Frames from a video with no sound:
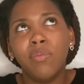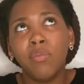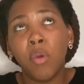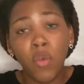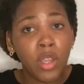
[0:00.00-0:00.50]

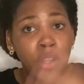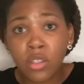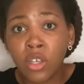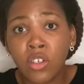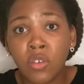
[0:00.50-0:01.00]
before you go to
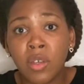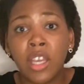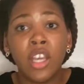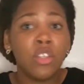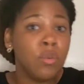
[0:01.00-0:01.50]

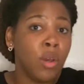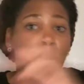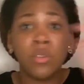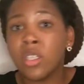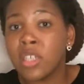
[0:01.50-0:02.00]
surgery, you go
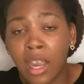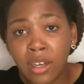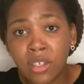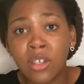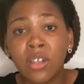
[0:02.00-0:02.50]
to the
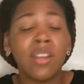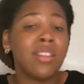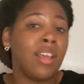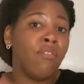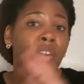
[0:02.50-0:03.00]
doctor,
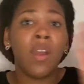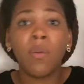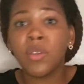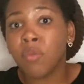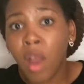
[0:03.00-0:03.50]
they figure out
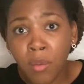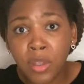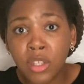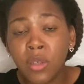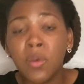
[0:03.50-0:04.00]
what's wrong
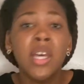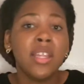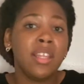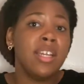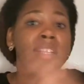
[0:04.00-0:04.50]
with you,
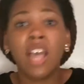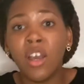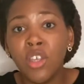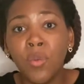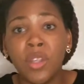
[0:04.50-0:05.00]
then they tell
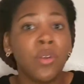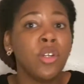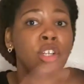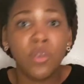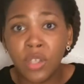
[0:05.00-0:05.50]
you what they're going
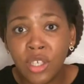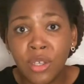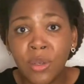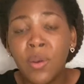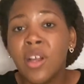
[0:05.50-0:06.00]
to do to
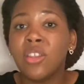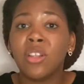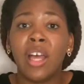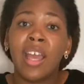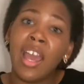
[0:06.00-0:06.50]
you. They're
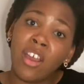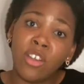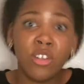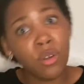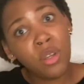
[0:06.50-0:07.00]
like, hey, are
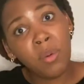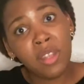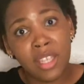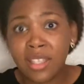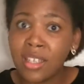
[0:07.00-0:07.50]
you sure you want
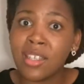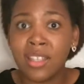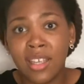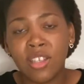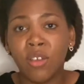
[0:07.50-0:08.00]
this?
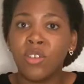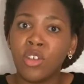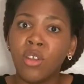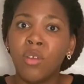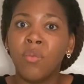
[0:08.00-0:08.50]
Are you
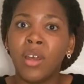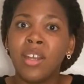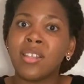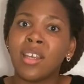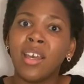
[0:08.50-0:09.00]
sure you want
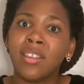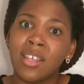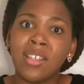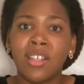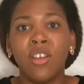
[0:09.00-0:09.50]
us to cut
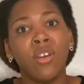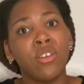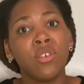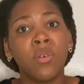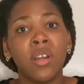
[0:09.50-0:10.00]
this? And you're
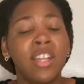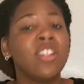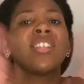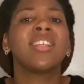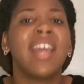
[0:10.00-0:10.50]
sure? And
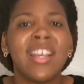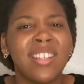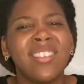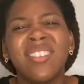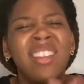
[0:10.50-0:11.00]
just in case
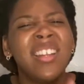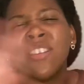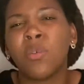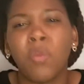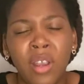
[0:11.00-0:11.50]
it
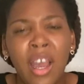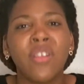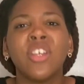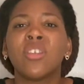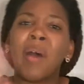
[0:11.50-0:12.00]
doesn't work
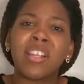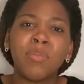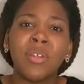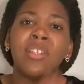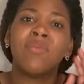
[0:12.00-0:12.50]
out, there's a
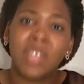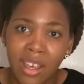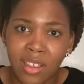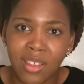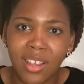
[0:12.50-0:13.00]
possibility of
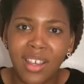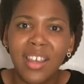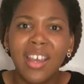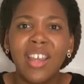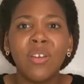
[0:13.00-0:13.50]
death.
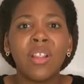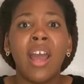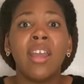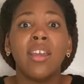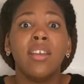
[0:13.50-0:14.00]
And you're
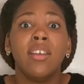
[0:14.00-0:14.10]
like,